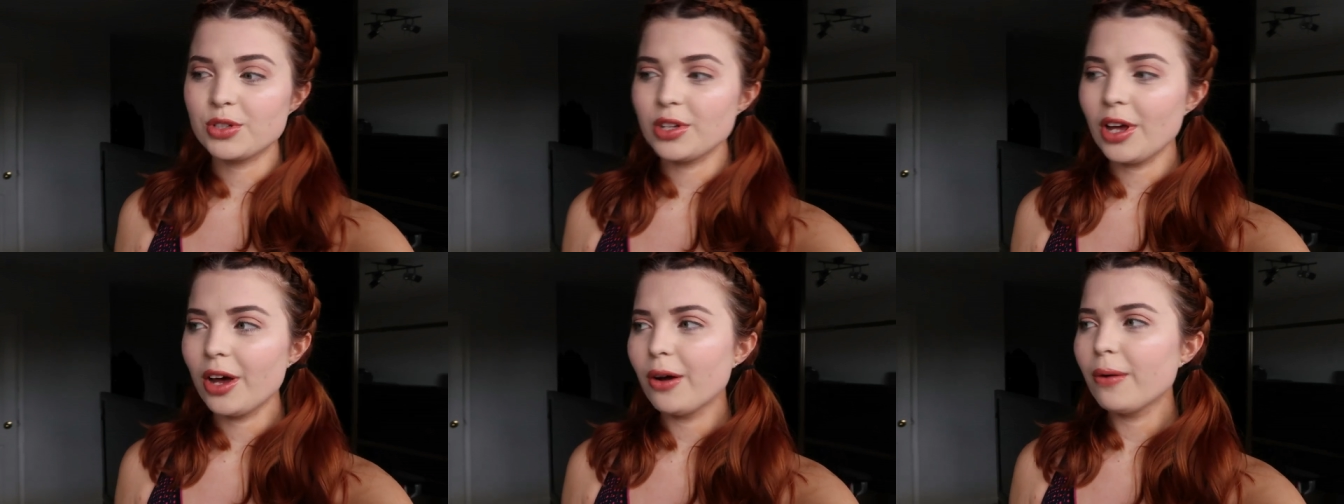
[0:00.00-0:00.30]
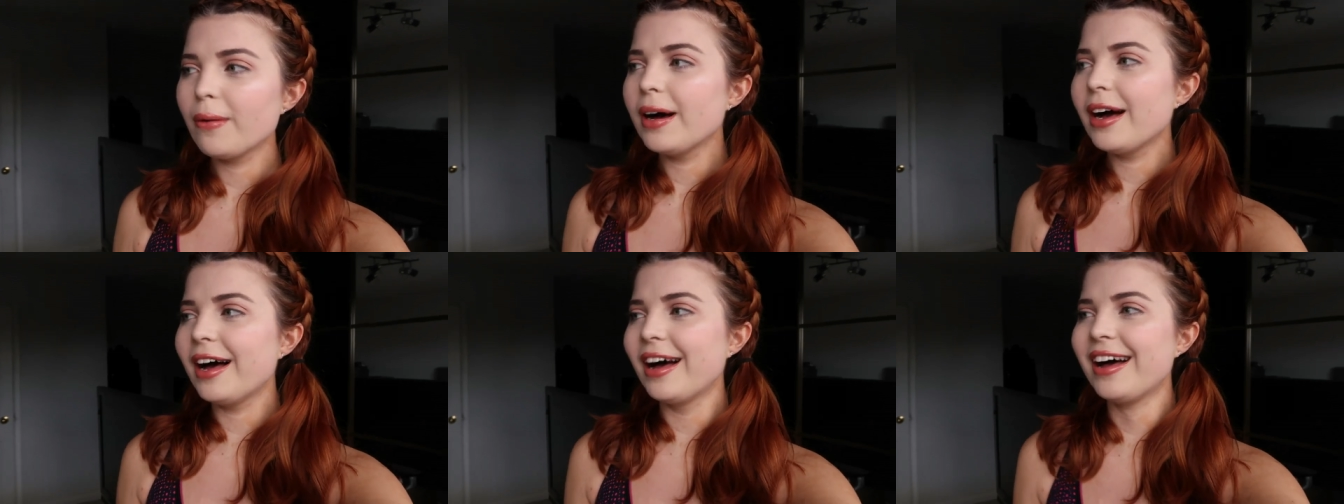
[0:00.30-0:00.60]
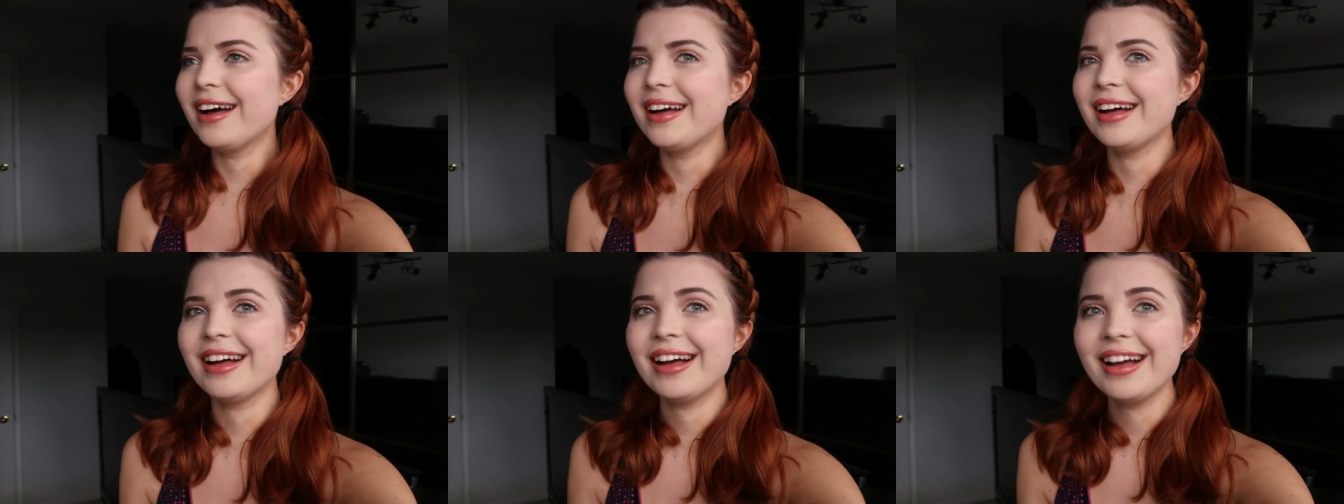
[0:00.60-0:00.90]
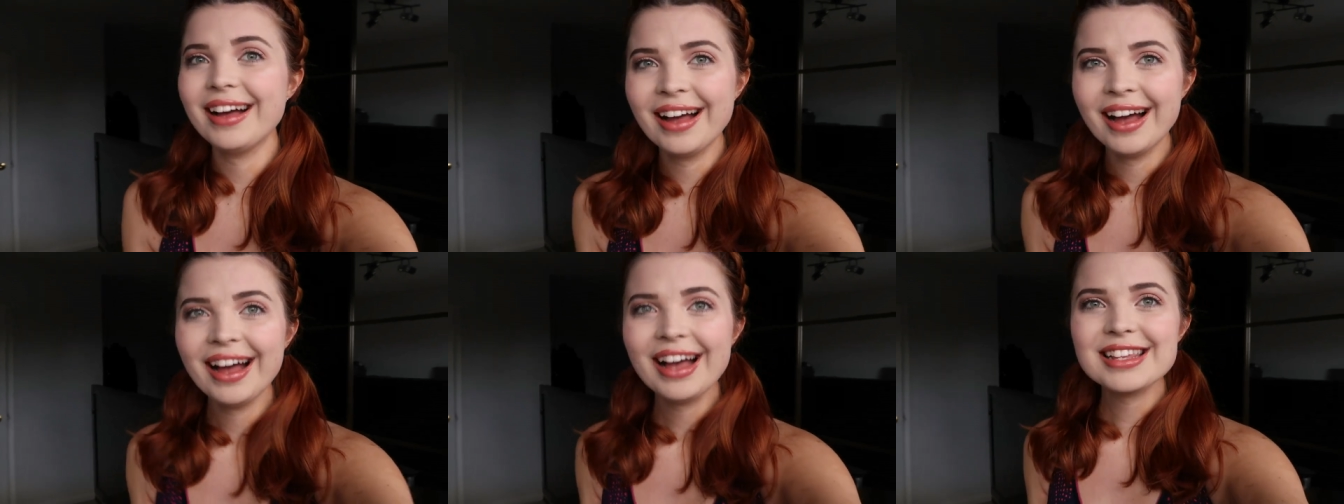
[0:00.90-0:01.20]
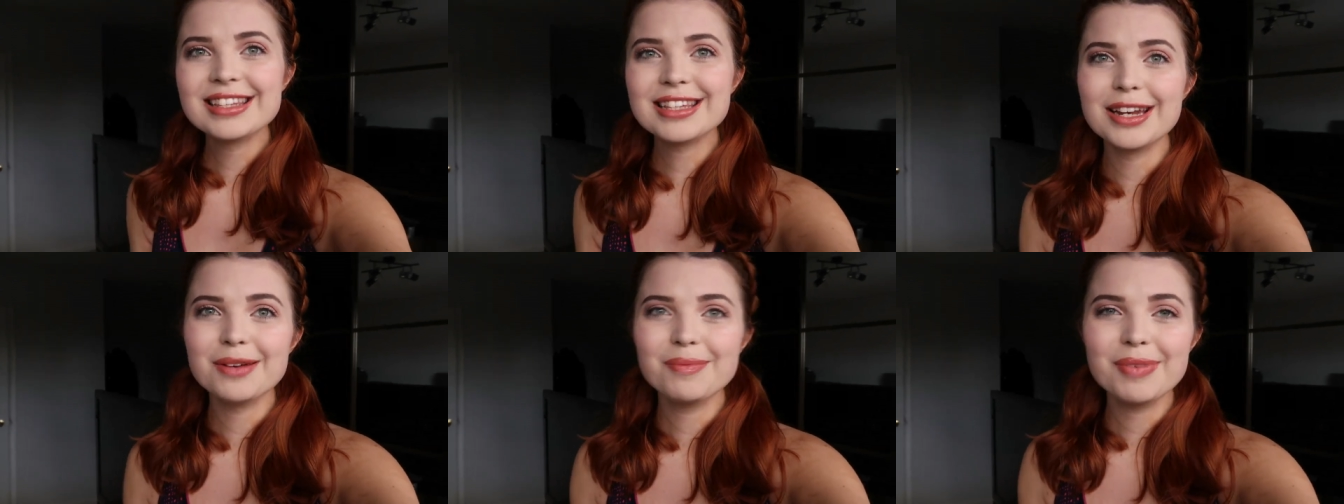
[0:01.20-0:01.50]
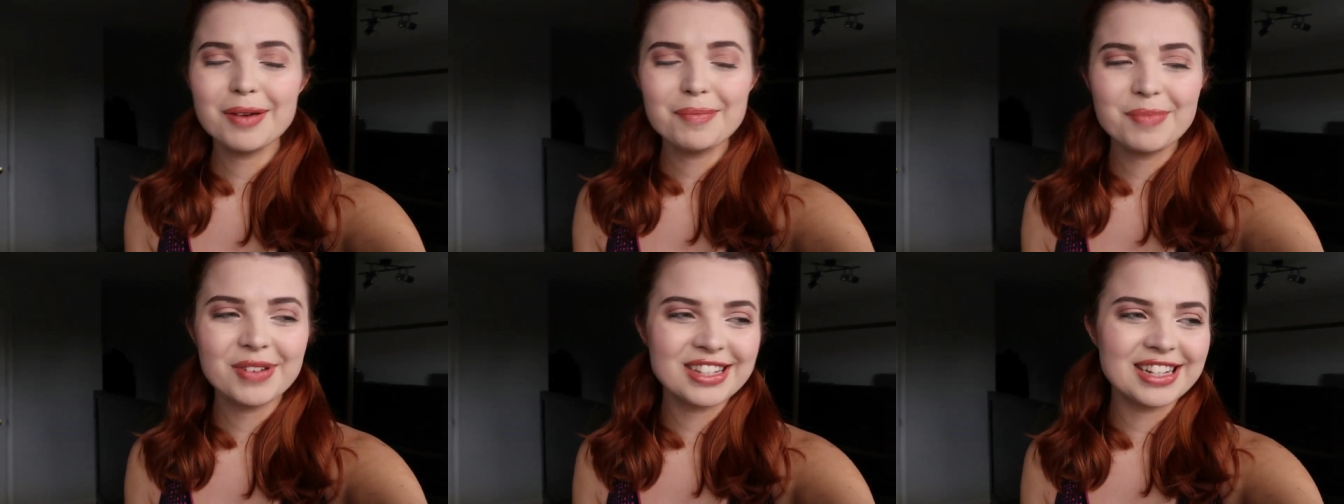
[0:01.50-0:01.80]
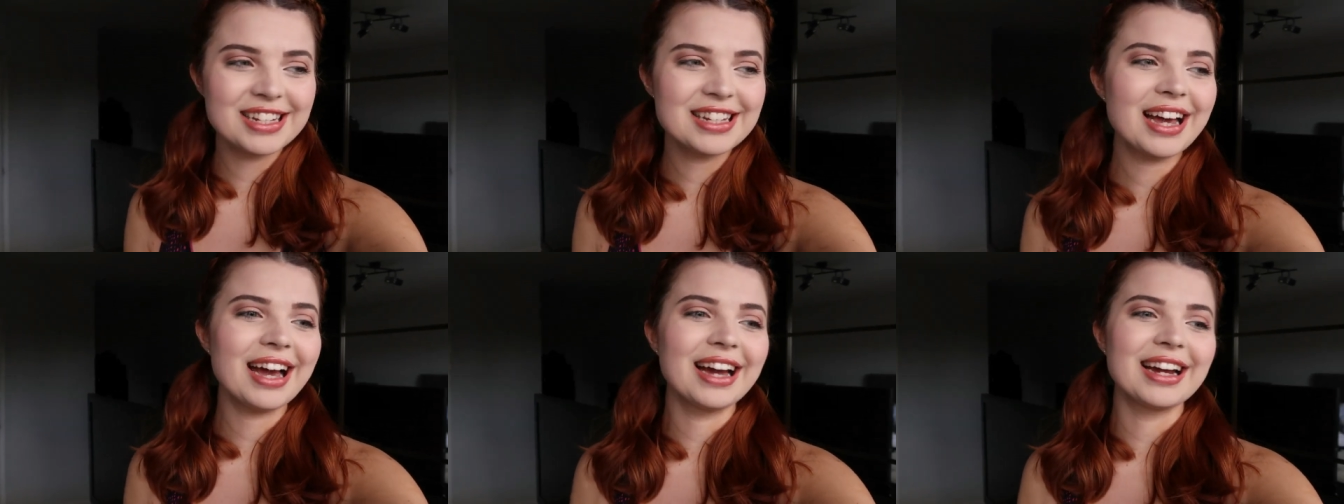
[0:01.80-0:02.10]
So it's gonna be a
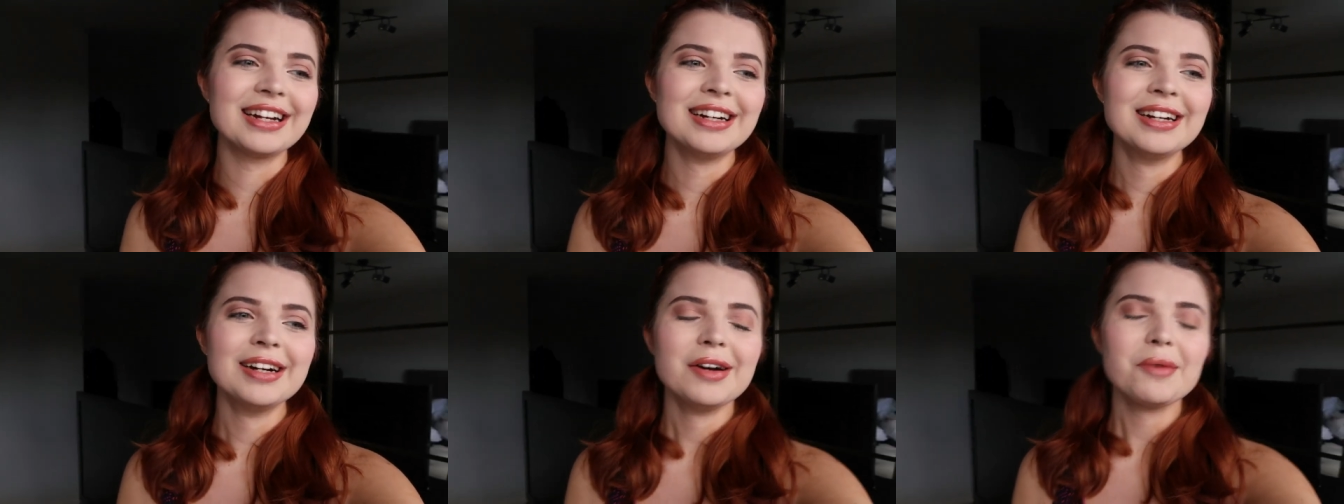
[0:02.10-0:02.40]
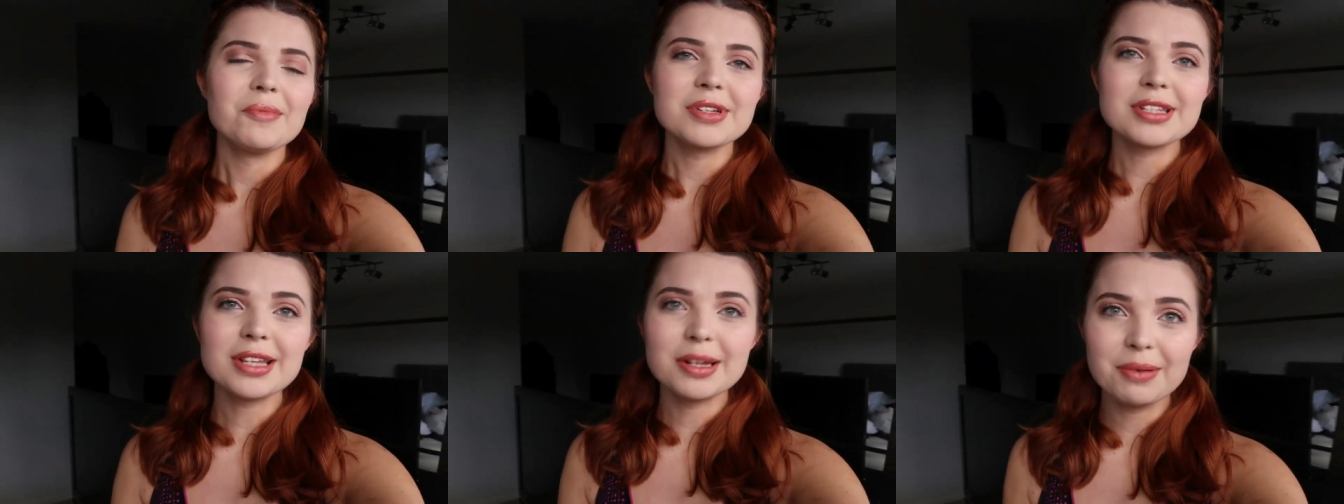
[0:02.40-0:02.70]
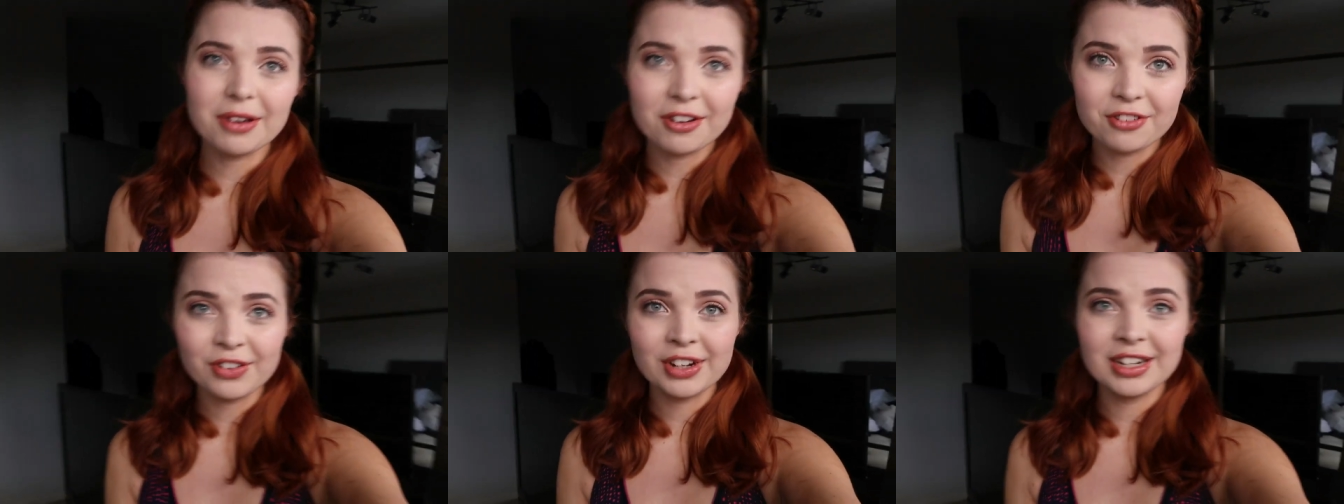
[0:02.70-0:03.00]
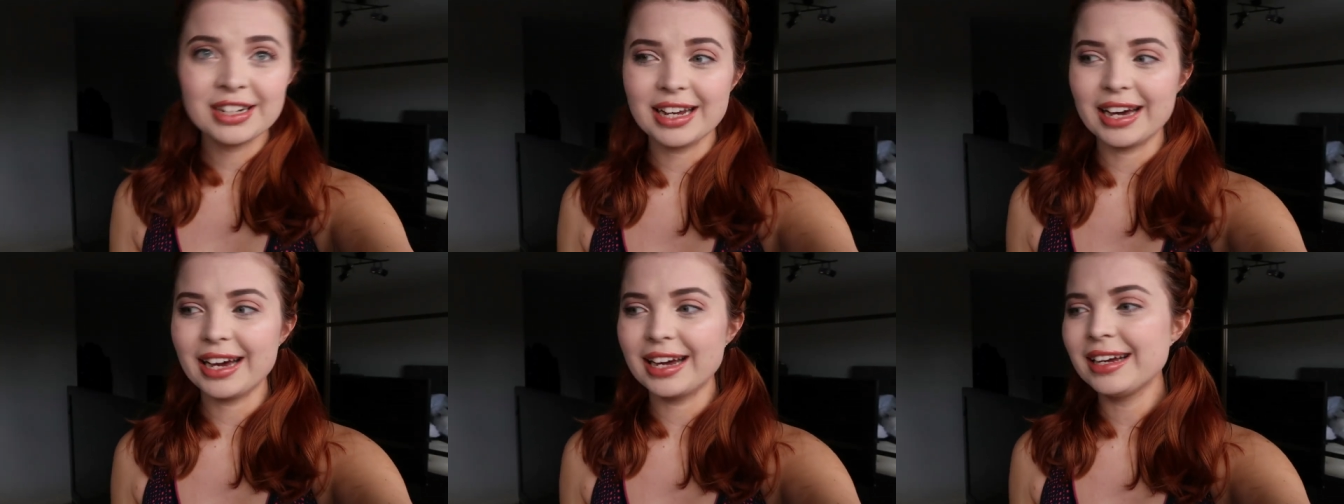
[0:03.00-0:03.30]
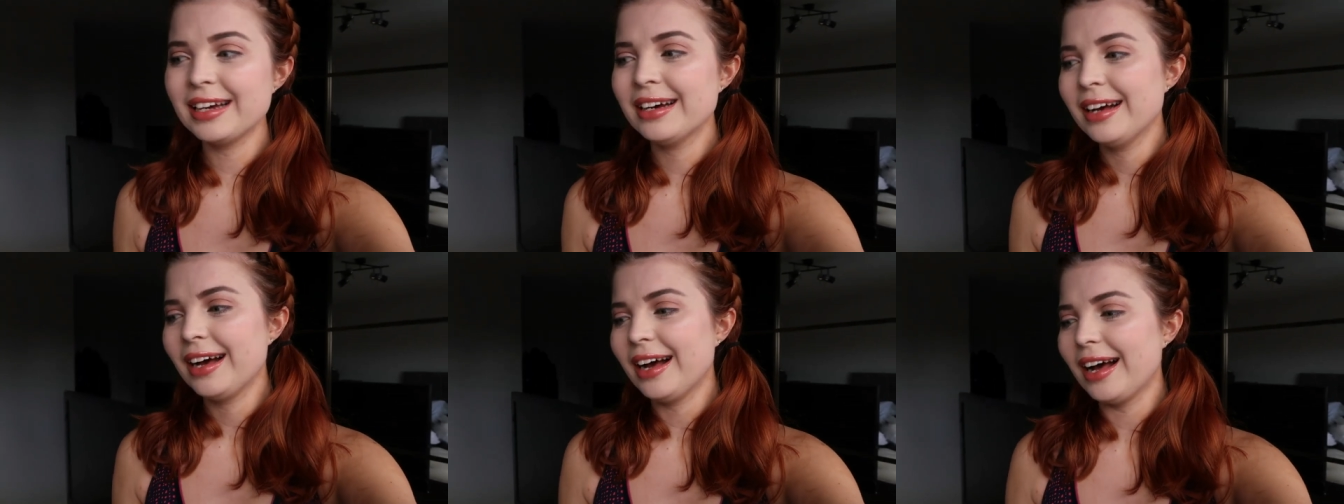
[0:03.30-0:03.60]
busy day, but it's gonna be a fun day.